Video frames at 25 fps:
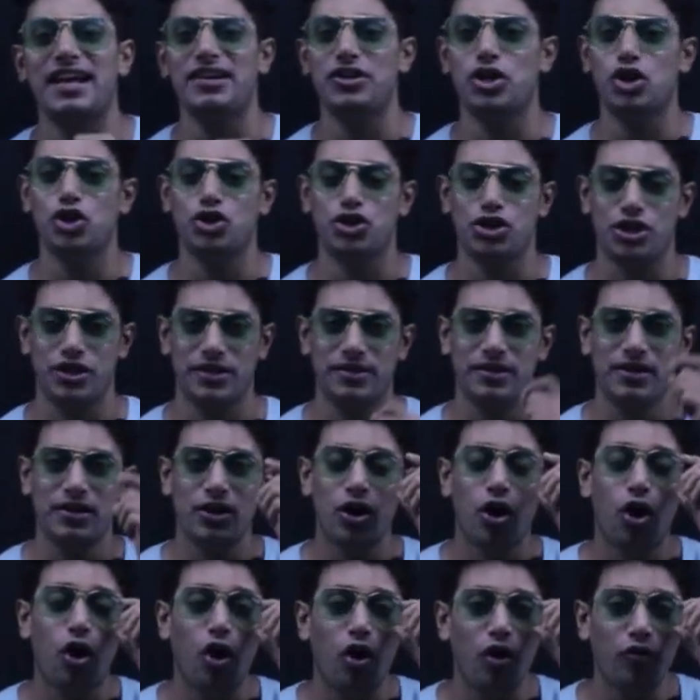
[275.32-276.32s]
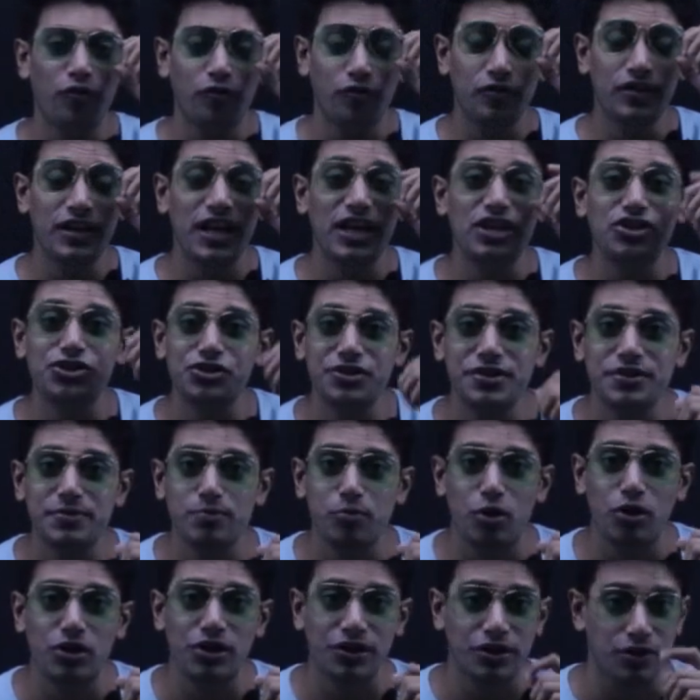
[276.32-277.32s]
energy of gaseous
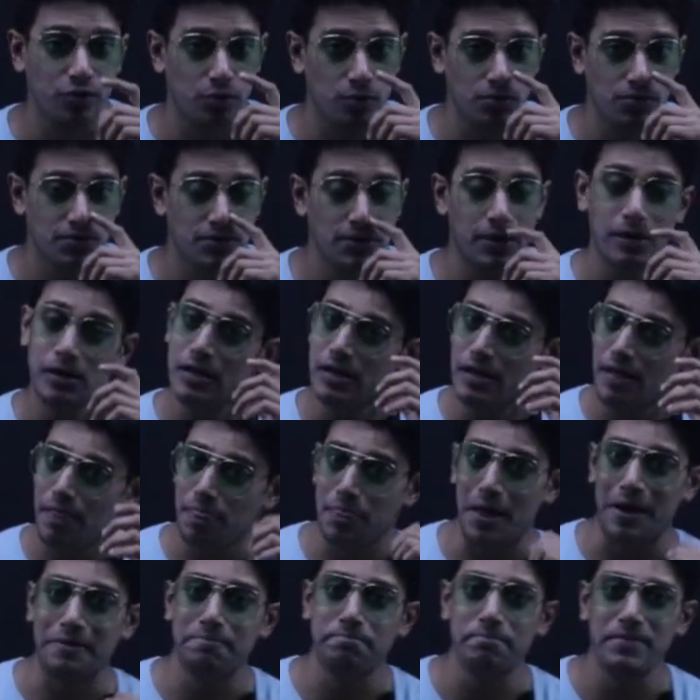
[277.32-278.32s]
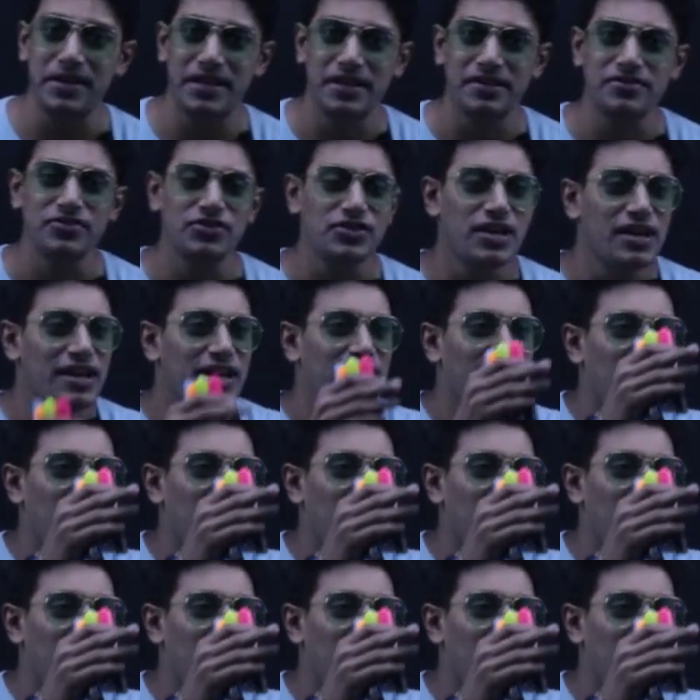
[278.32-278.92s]
molecules. That means